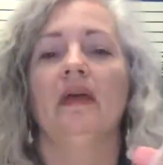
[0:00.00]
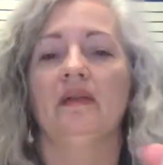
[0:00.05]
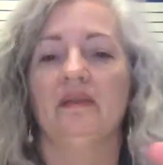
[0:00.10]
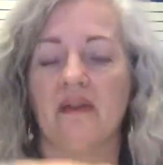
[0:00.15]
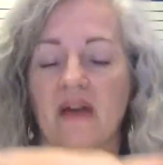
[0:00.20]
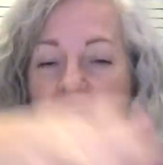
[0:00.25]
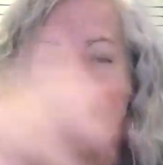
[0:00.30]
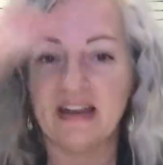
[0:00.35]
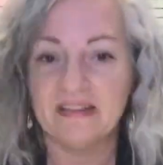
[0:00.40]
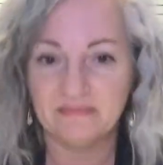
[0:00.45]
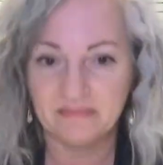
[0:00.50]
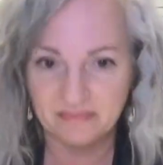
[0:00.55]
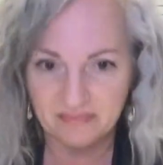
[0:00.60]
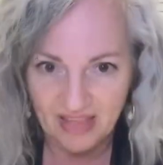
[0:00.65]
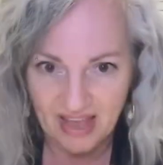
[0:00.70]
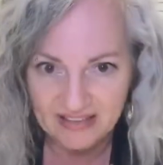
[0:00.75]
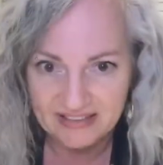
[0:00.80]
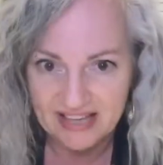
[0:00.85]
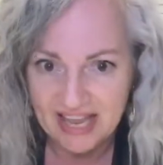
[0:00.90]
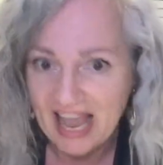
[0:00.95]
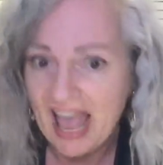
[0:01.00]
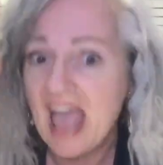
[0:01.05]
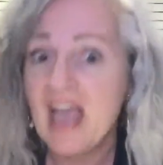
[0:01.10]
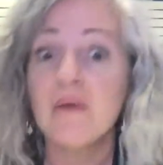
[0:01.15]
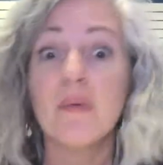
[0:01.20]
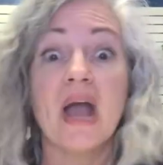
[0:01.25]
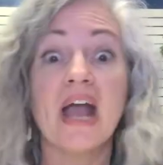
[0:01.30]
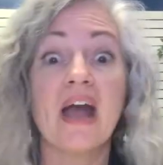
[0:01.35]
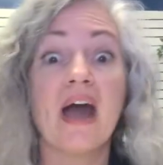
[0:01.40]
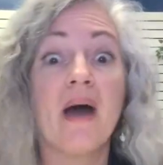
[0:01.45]
right? That's all. Hey,
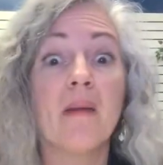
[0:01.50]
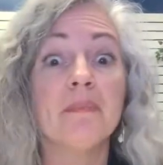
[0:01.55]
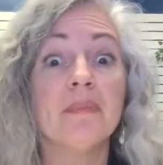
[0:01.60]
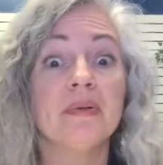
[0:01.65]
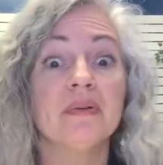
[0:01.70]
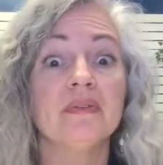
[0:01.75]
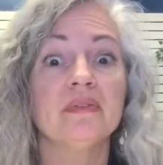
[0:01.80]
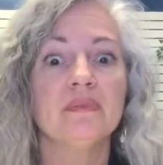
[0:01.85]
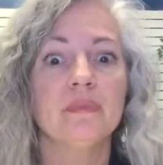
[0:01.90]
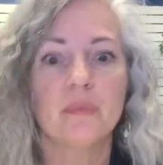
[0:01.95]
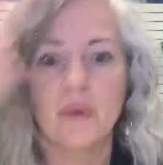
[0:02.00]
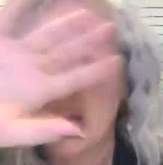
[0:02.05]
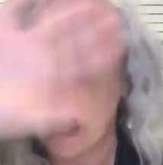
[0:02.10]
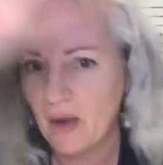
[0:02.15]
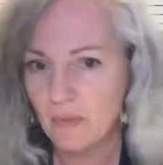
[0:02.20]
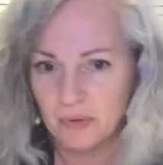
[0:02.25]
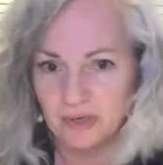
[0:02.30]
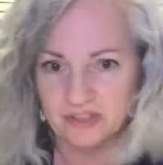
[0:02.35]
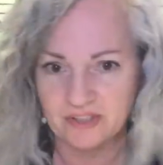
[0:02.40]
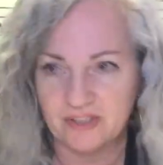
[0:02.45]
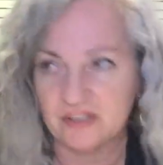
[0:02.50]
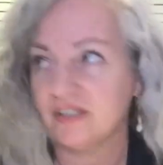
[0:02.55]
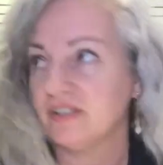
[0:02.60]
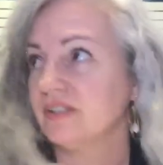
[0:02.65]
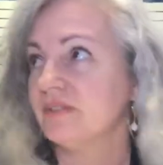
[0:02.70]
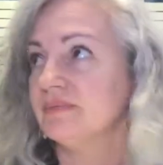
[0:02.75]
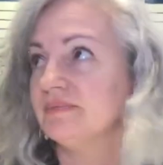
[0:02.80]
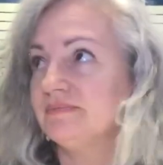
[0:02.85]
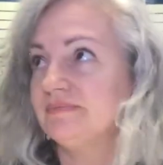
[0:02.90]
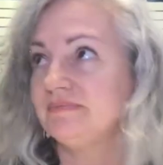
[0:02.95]
wake up. We got work to
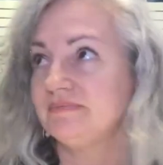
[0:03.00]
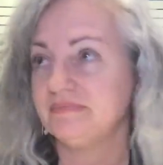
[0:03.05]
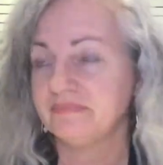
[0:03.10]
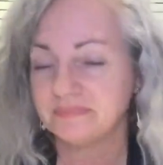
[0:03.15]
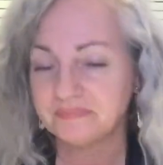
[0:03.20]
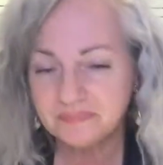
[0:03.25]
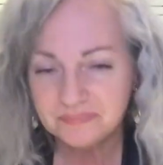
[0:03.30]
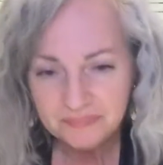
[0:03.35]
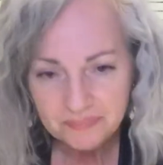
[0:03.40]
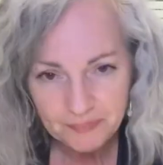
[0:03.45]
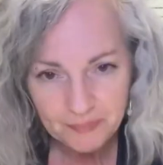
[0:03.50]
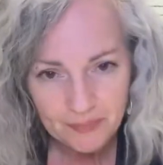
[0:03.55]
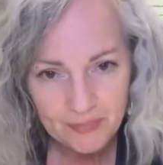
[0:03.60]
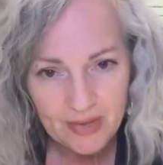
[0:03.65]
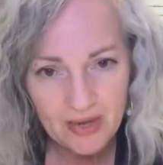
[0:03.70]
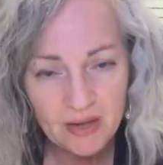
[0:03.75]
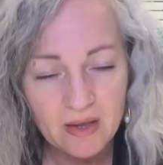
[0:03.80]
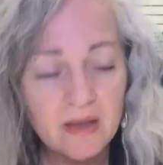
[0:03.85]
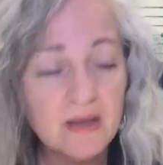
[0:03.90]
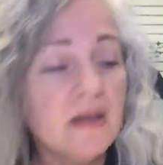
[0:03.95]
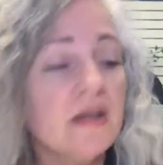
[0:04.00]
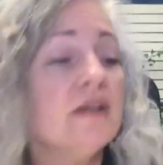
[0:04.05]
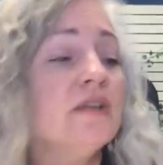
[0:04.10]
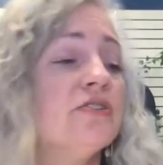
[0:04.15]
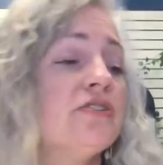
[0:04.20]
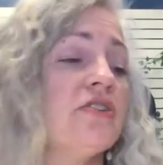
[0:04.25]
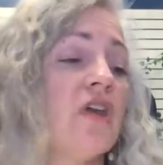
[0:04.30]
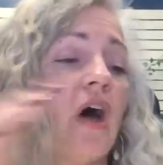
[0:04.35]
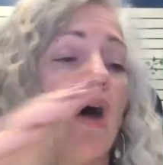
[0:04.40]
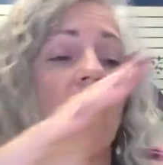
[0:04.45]
do.
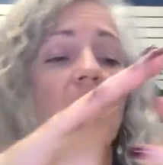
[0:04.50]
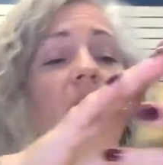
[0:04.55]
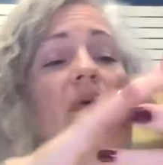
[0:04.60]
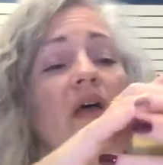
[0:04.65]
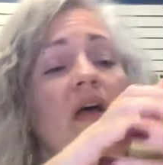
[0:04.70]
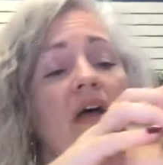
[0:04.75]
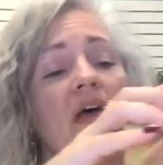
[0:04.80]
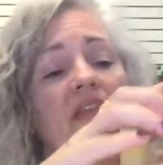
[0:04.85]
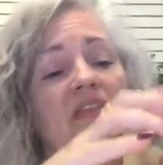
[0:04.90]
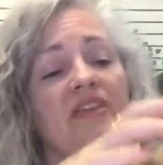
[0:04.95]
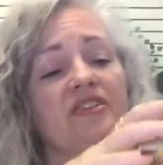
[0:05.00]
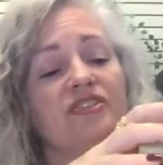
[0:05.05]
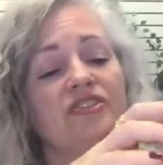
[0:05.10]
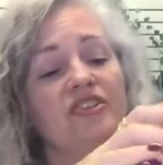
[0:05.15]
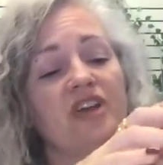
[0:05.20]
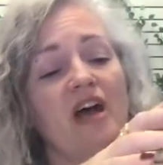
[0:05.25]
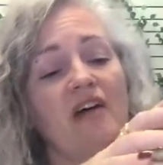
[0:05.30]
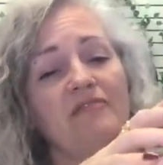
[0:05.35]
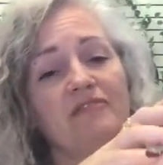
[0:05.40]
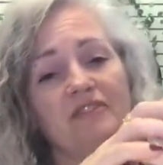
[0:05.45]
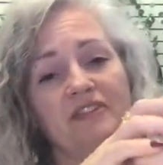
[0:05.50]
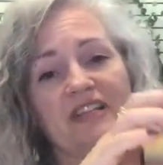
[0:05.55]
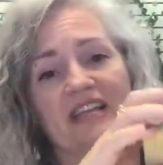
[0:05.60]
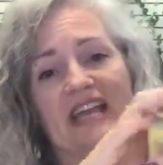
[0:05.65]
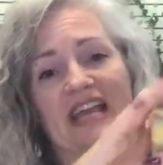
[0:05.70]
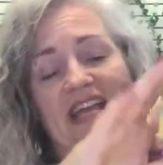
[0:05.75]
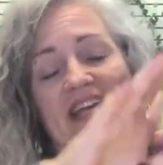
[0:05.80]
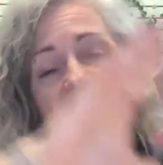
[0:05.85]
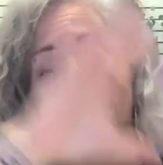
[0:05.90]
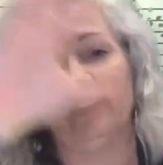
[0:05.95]
So the
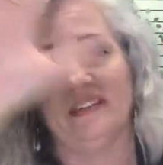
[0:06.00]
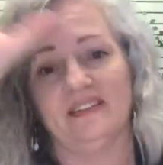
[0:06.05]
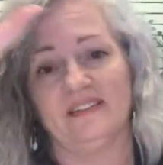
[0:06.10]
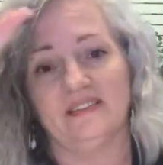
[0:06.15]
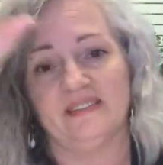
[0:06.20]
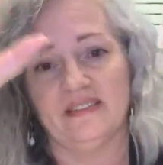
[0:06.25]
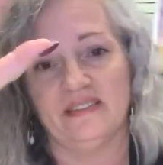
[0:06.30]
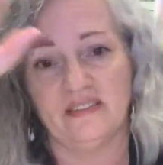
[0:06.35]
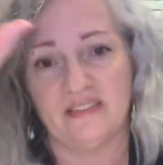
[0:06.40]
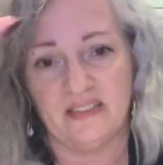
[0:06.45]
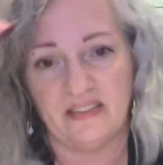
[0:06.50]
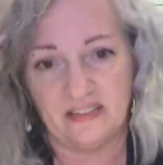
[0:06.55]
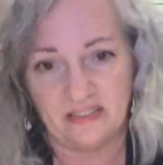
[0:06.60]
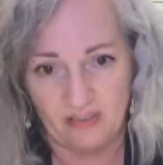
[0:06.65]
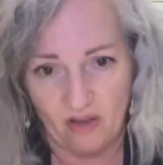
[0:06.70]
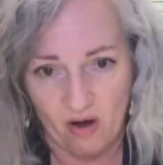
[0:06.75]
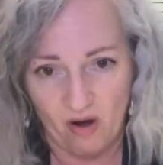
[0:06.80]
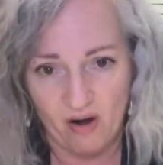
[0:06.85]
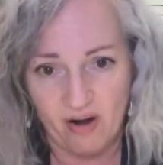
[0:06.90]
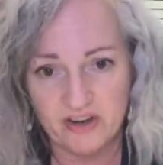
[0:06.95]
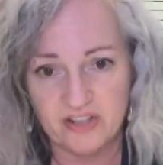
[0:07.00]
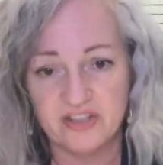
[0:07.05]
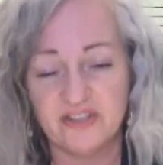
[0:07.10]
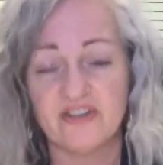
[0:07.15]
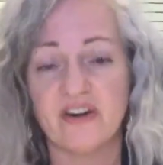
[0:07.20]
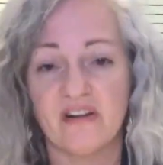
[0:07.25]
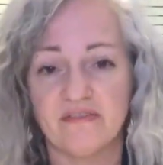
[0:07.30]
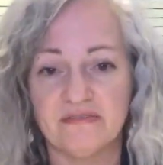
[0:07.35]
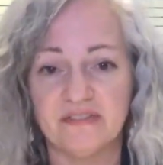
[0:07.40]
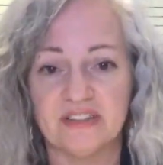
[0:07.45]
shuffling, the hard
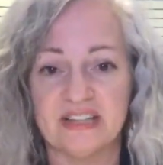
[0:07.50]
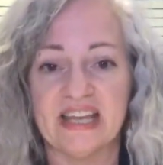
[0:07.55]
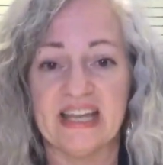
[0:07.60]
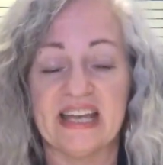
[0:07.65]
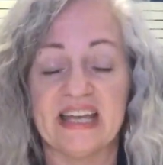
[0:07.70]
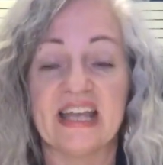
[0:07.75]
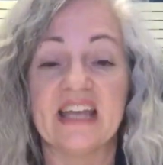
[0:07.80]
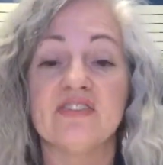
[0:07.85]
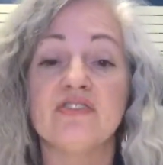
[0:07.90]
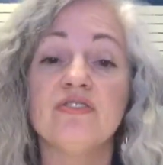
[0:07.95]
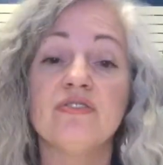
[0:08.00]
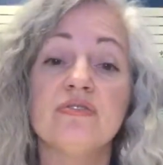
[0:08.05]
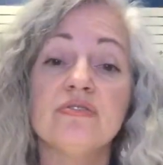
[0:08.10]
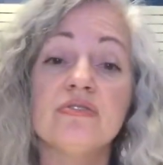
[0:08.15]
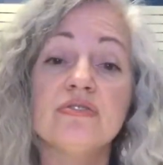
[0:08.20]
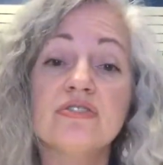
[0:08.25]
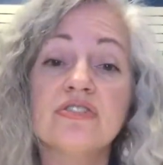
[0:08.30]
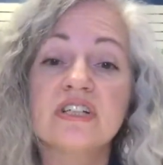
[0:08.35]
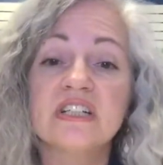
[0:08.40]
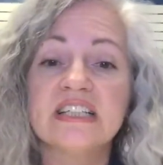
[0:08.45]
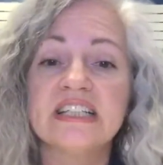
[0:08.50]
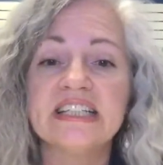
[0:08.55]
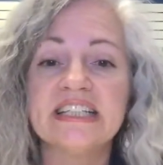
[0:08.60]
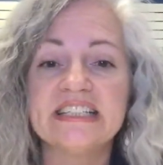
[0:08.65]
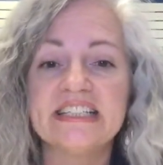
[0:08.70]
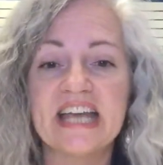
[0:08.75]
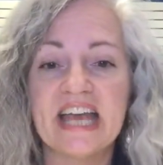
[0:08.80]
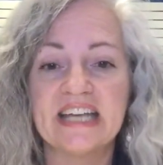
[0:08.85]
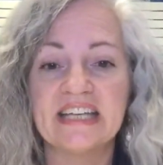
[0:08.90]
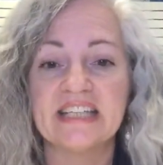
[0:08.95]
shuffling, is usually
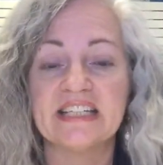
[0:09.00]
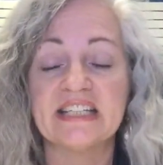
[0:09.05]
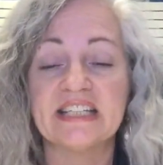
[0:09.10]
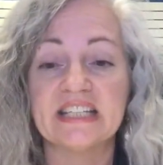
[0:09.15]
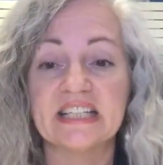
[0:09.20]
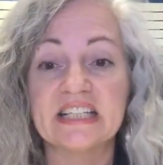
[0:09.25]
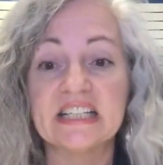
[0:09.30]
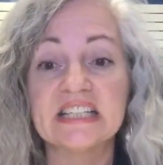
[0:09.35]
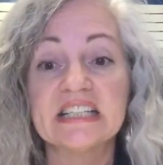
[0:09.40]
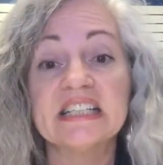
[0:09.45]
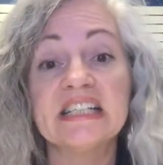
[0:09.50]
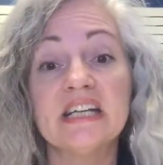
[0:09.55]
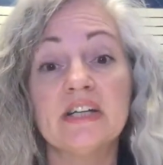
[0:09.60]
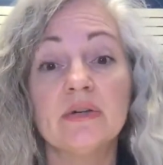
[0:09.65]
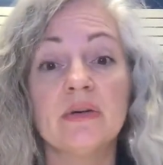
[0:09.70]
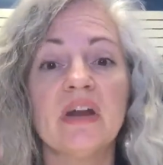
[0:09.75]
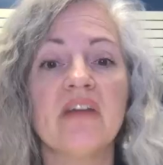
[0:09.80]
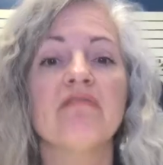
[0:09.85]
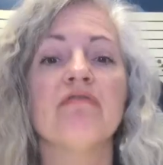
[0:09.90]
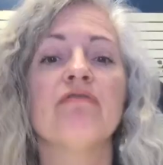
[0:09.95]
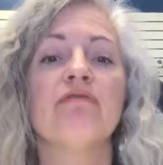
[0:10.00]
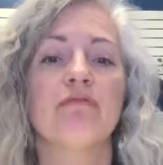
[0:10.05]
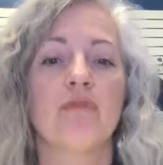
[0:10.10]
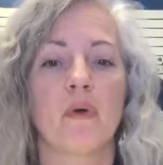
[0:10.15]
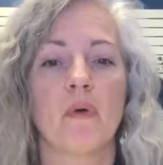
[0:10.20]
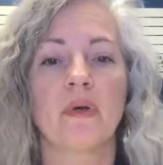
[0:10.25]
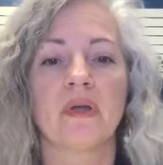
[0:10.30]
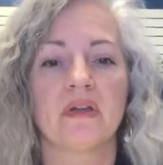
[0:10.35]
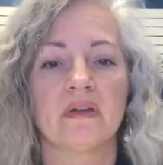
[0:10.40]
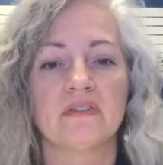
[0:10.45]
intended to clear and
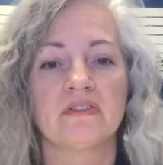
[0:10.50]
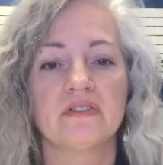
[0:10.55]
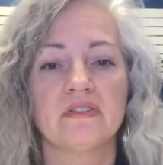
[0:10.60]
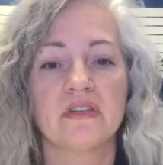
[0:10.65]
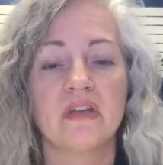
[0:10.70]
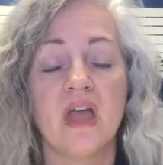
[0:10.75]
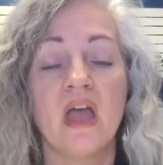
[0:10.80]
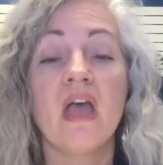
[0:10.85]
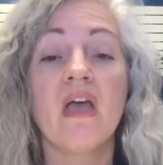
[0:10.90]
focus